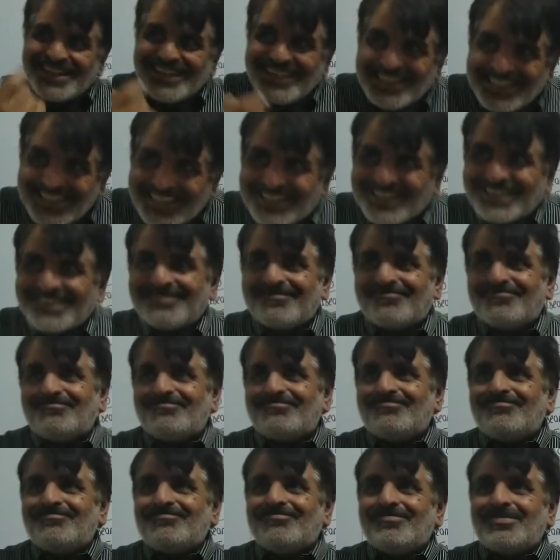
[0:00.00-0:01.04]
reader.
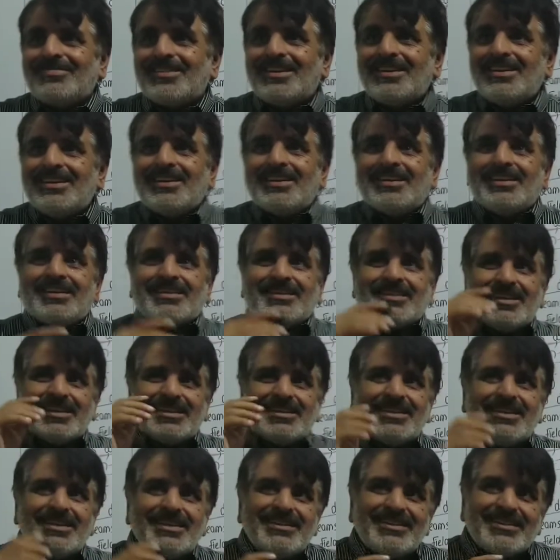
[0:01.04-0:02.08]
The
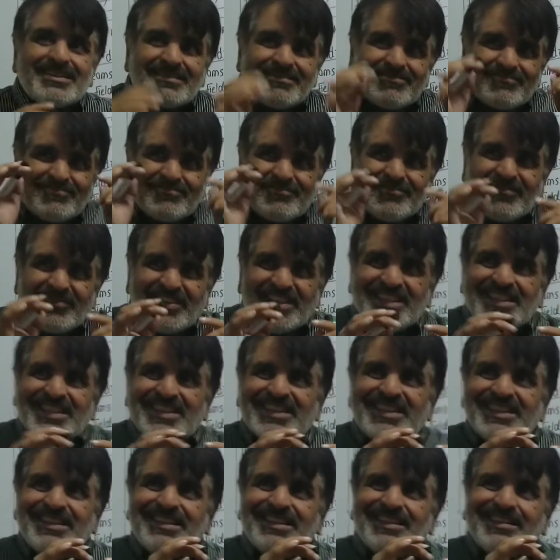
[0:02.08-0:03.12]
reader, when the
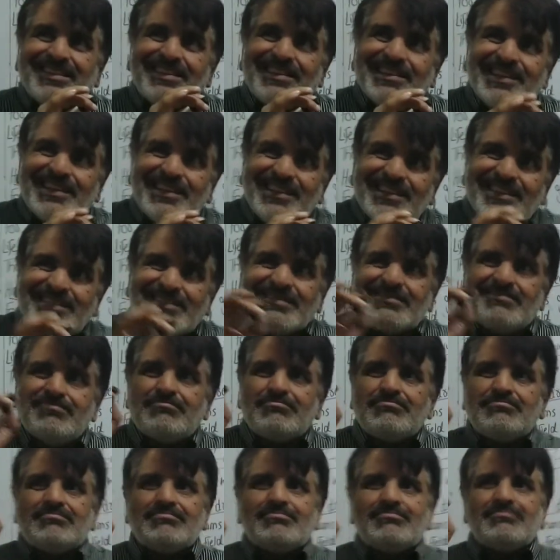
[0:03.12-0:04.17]
reader reads,
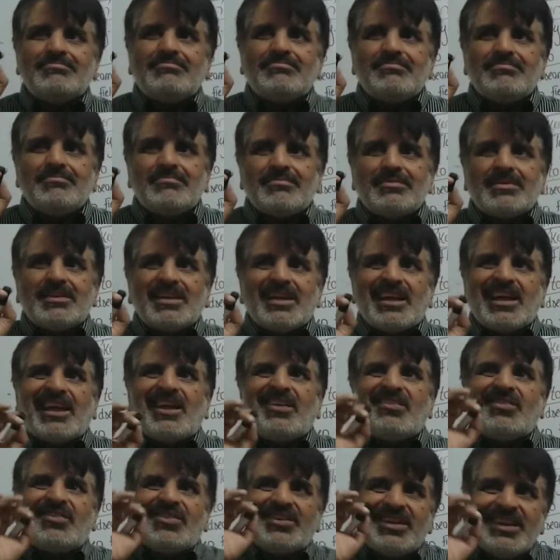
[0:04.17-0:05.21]

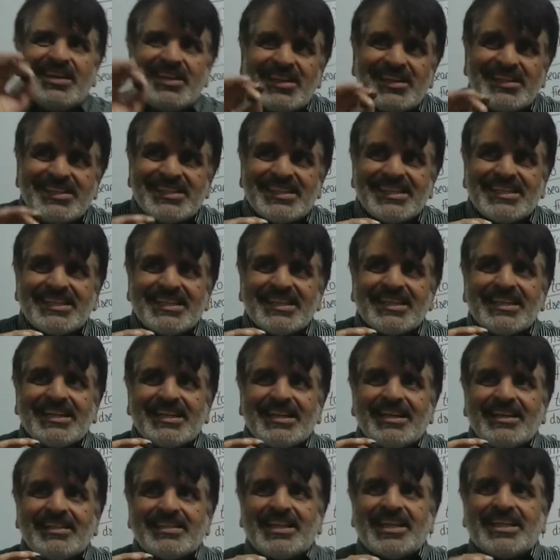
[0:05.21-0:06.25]
he feels
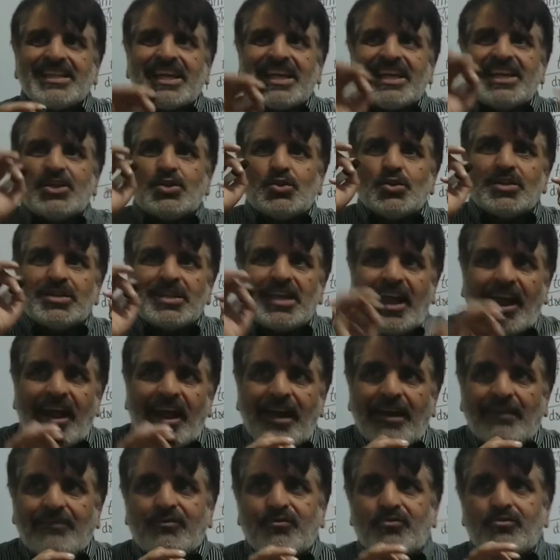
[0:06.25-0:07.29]
that he should
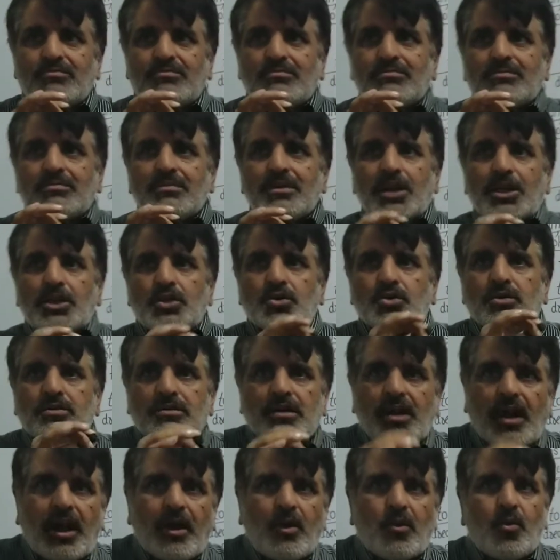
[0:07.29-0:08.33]
have
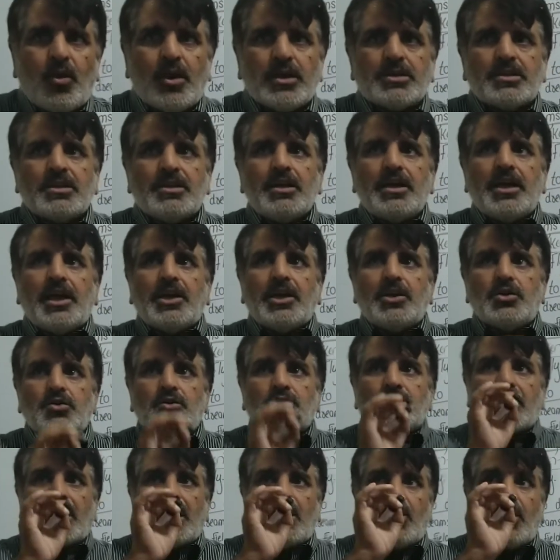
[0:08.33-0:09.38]
what? He
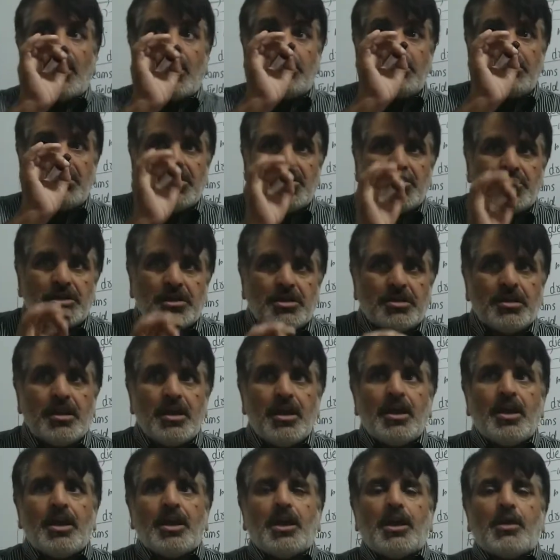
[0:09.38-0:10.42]
should have ambition.
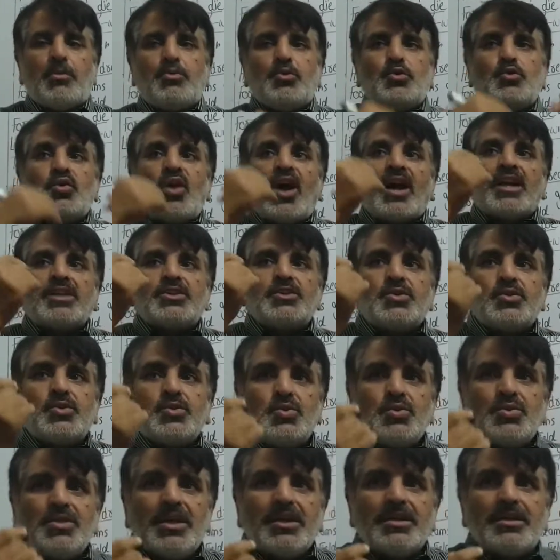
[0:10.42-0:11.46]
If you are
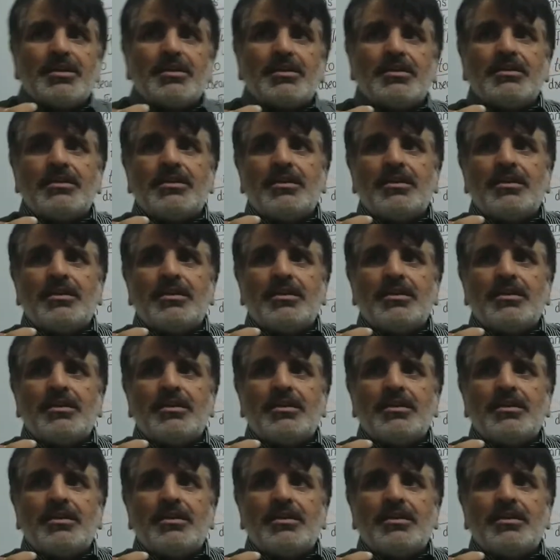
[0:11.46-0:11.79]
student,